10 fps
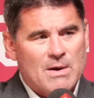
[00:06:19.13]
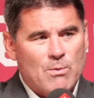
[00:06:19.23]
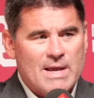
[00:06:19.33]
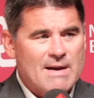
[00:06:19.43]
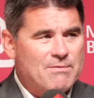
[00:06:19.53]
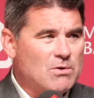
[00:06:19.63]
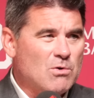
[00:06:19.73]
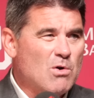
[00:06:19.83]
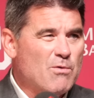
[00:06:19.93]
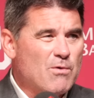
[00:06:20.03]
that we have to
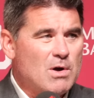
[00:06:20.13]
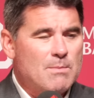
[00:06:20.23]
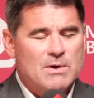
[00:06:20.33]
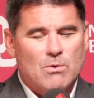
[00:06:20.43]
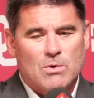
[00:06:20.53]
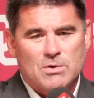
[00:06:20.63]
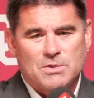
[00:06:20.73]
grow from in order